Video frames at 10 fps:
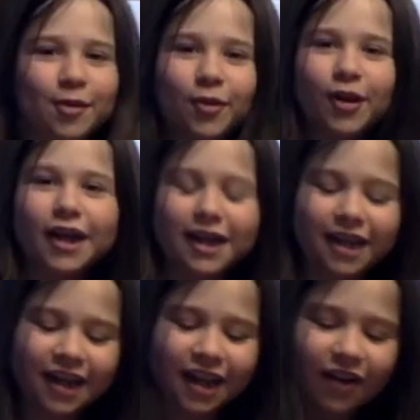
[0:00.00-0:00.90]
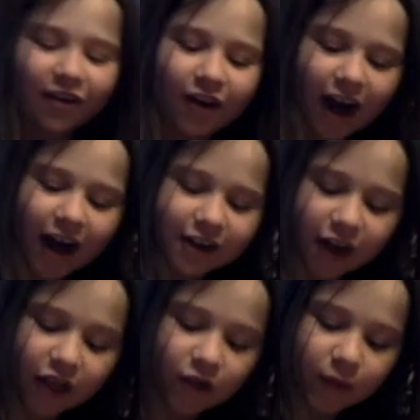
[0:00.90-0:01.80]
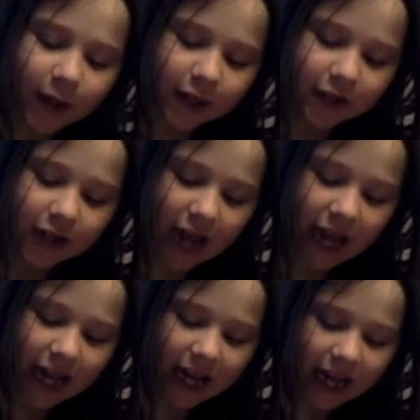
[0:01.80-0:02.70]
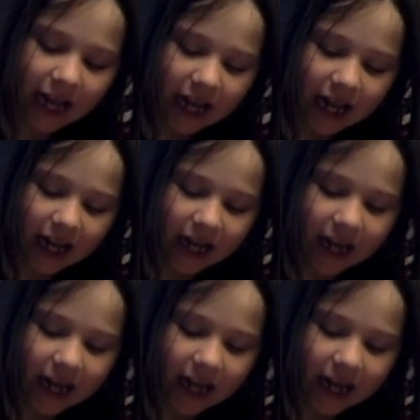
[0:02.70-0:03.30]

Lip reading: we're gonna do another one today.